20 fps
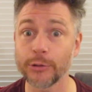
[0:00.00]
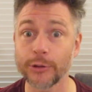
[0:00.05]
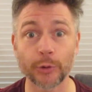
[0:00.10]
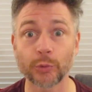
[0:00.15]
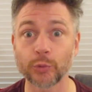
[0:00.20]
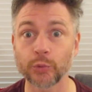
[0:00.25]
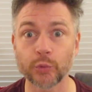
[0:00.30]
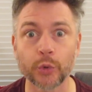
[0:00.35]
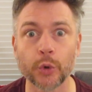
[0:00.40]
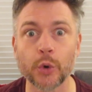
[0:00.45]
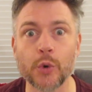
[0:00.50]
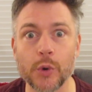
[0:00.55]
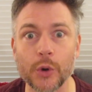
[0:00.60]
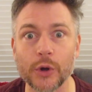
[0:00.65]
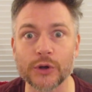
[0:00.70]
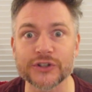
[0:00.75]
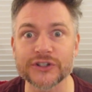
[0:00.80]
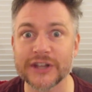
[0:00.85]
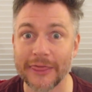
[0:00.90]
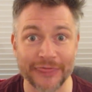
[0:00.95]
the
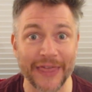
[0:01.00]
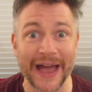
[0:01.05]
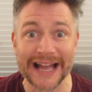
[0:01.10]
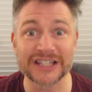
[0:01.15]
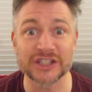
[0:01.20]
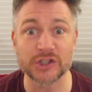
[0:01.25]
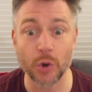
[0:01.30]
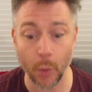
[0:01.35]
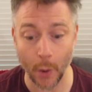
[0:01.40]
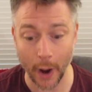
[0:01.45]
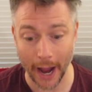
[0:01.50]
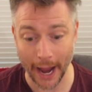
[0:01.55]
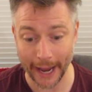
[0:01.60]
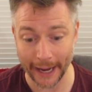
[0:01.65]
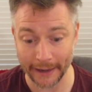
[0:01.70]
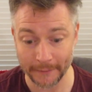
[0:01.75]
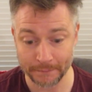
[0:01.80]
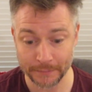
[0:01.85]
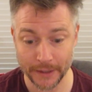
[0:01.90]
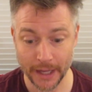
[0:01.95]
rules. That's
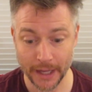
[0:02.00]
why.